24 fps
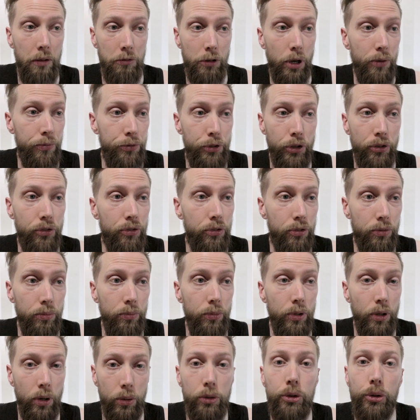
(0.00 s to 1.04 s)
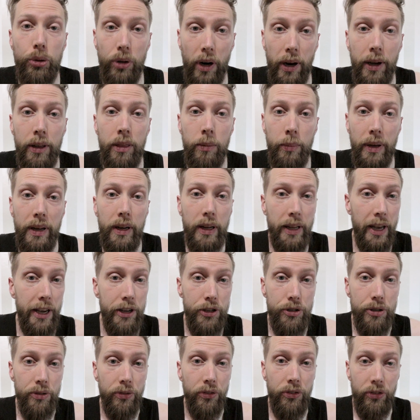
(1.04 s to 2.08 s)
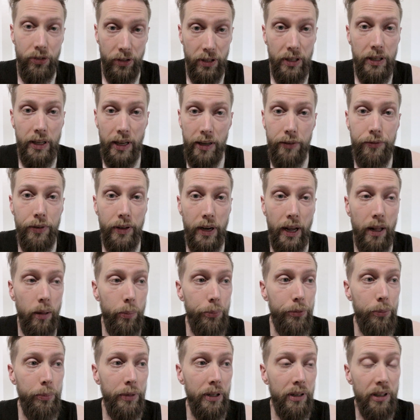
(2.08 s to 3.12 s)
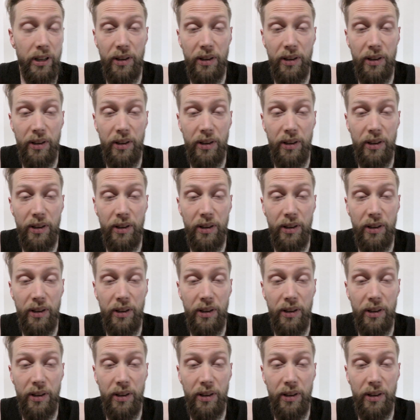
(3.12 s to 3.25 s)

of just you know trying the medication, seeing if it helps me, and